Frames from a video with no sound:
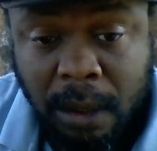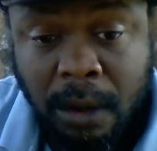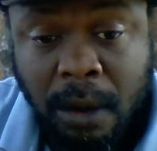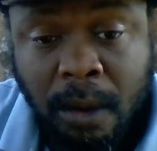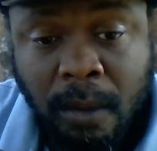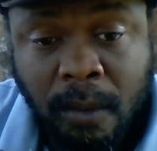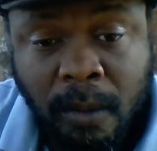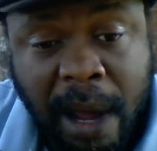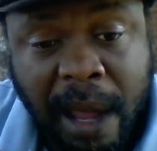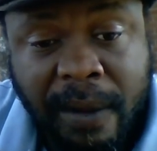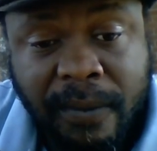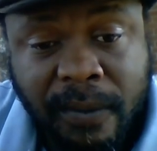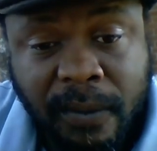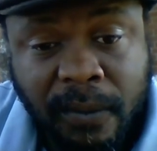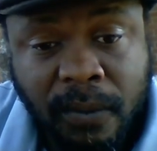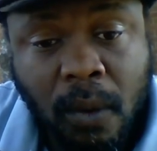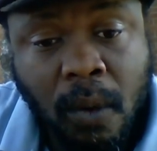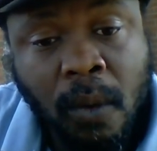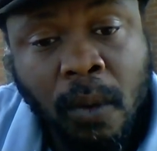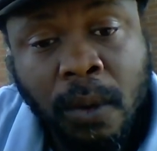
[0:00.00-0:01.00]
wife,
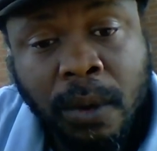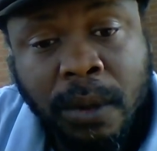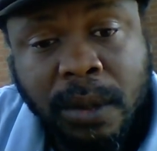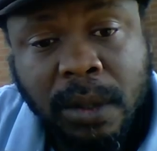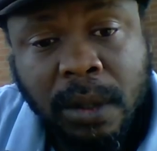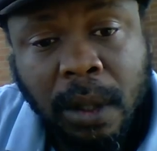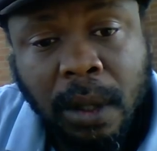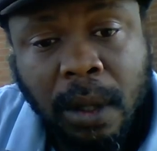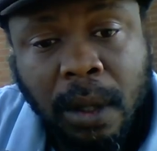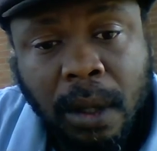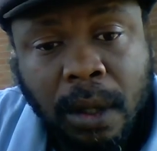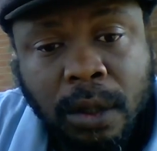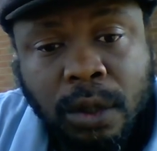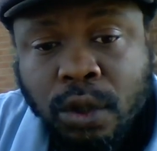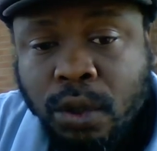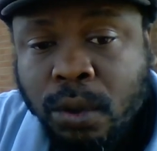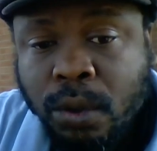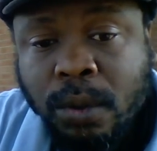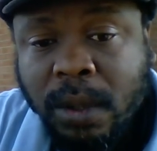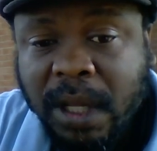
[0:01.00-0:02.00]
of course,
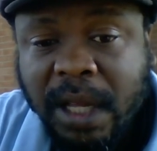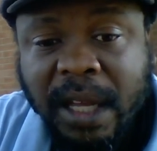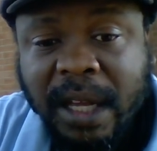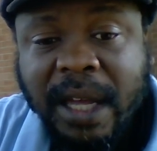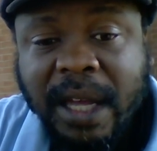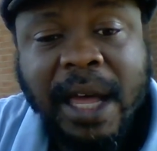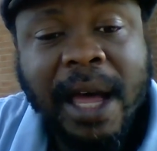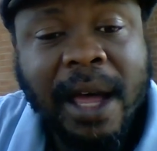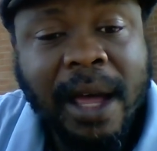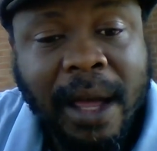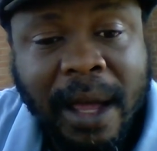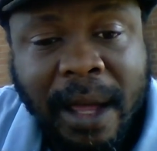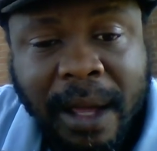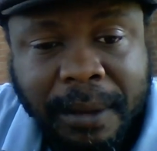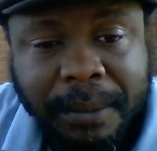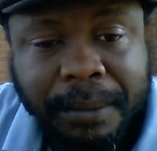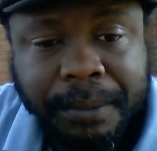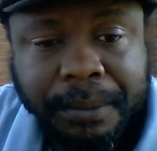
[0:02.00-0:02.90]
to the Achad,